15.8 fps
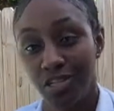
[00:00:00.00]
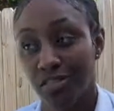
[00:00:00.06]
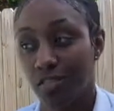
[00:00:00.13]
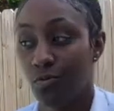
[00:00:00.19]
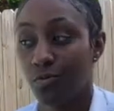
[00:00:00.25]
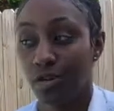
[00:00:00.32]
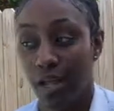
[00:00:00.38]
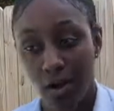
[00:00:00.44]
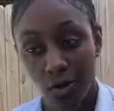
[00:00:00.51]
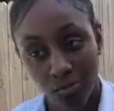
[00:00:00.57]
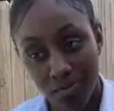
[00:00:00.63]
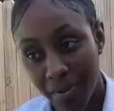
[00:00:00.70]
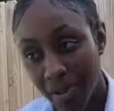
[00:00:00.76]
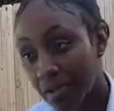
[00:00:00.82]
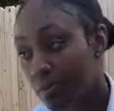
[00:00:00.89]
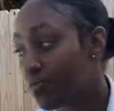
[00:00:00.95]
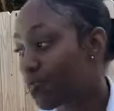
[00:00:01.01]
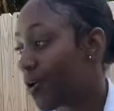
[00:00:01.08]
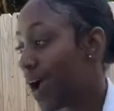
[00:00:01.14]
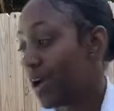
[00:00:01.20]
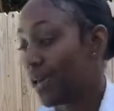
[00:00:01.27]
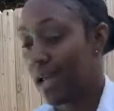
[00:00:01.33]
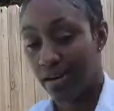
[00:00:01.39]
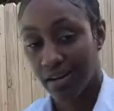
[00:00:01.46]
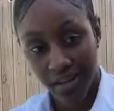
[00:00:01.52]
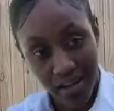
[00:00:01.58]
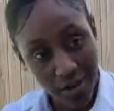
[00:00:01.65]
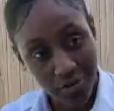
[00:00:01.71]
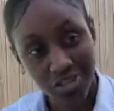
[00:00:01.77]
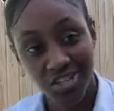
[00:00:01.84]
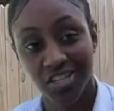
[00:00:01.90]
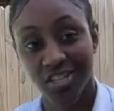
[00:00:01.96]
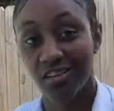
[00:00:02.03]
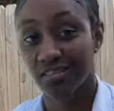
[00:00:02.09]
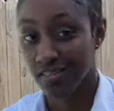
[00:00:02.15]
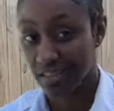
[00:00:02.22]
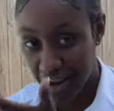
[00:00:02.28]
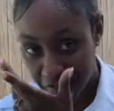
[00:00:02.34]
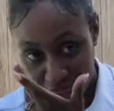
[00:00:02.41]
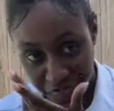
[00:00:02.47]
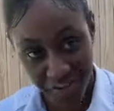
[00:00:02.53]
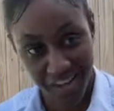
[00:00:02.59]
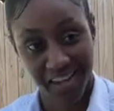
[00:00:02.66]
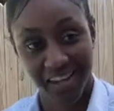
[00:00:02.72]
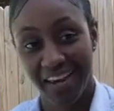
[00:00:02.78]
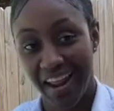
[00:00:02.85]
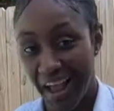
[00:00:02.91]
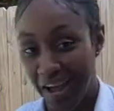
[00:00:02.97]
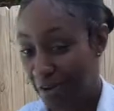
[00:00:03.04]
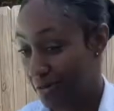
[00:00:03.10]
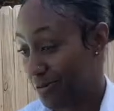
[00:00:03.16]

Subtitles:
Mm-hmm. So they gonna make them ride out in county jail until they figure it out.